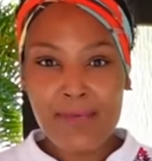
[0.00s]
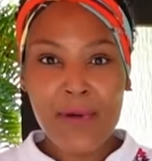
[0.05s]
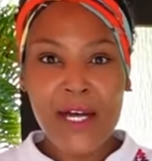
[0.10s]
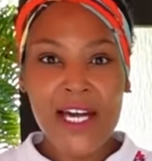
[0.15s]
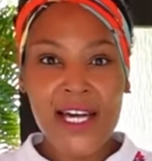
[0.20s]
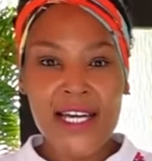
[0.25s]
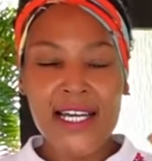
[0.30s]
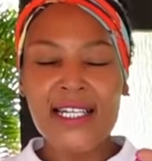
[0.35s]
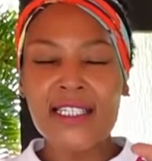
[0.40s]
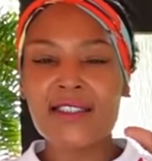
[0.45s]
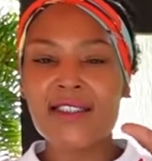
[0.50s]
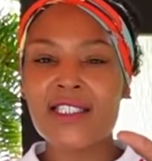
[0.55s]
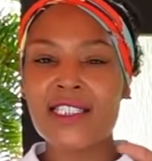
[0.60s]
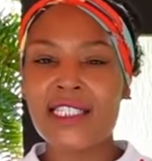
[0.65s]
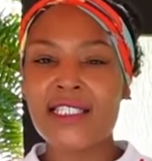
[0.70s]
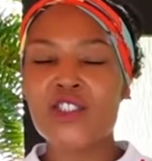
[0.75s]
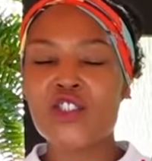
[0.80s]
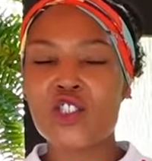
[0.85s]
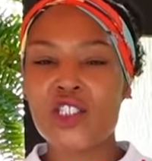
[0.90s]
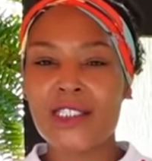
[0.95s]
Pay
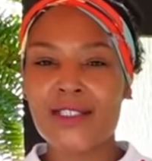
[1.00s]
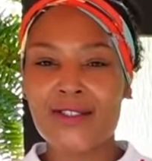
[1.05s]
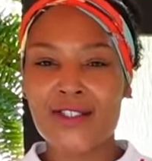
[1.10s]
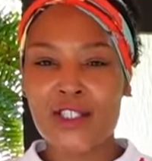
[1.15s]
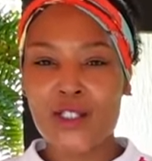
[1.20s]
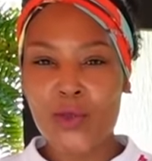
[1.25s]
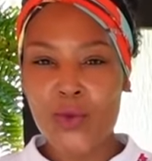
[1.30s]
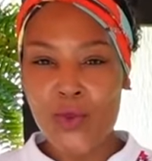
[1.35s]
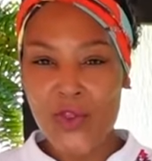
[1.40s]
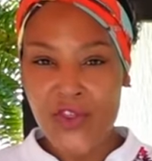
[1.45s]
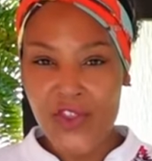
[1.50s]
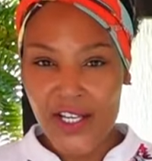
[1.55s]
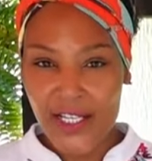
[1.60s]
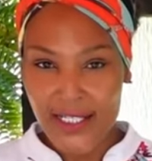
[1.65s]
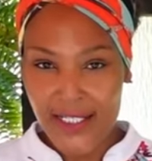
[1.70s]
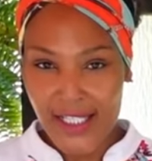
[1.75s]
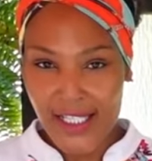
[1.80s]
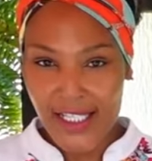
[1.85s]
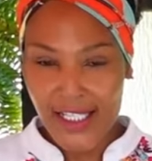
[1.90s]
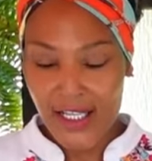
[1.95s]
attention to
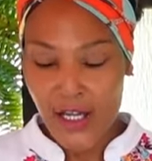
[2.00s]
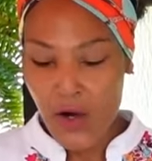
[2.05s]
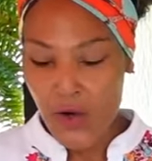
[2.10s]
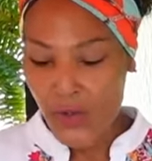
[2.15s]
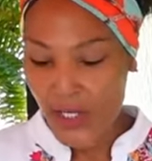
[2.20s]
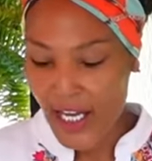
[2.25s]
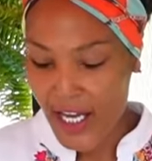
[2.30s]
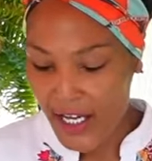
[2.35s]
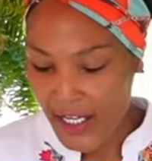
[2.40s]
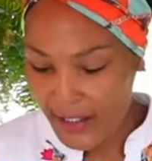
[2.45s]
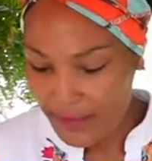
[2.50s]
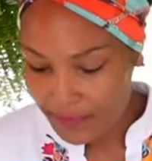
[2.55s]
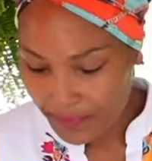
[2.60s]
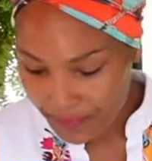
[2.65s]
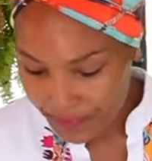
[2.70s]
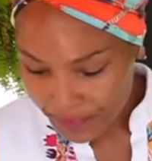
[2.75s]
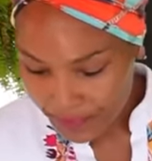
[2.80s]
this, okay?